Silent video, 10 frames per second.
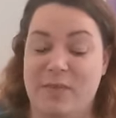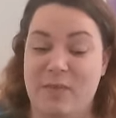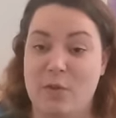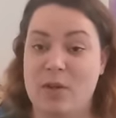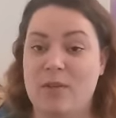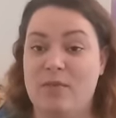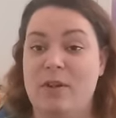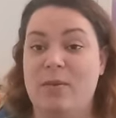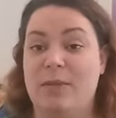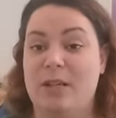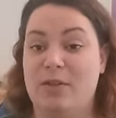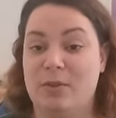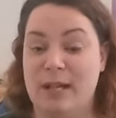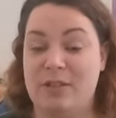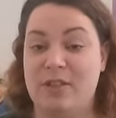If you want to follow me on
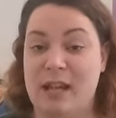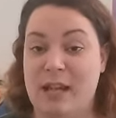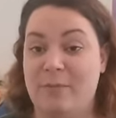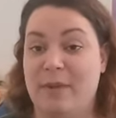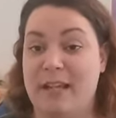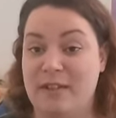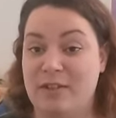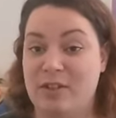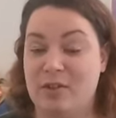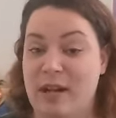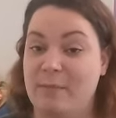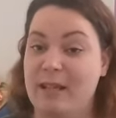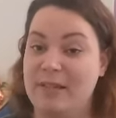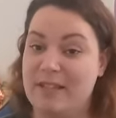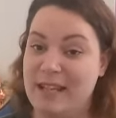Twitch and my Instagram,
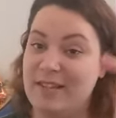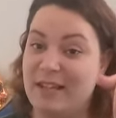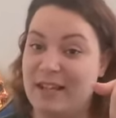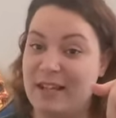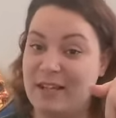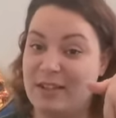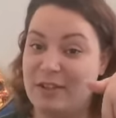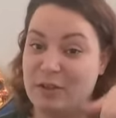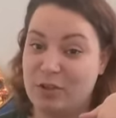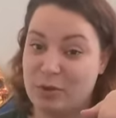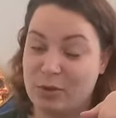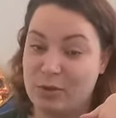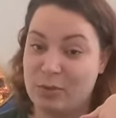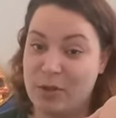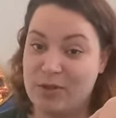it's in the link in the
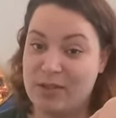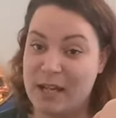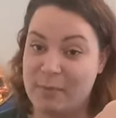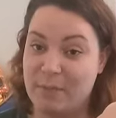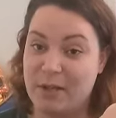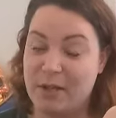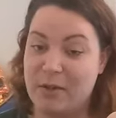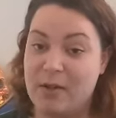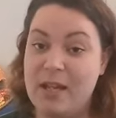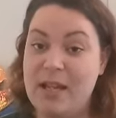description box down below.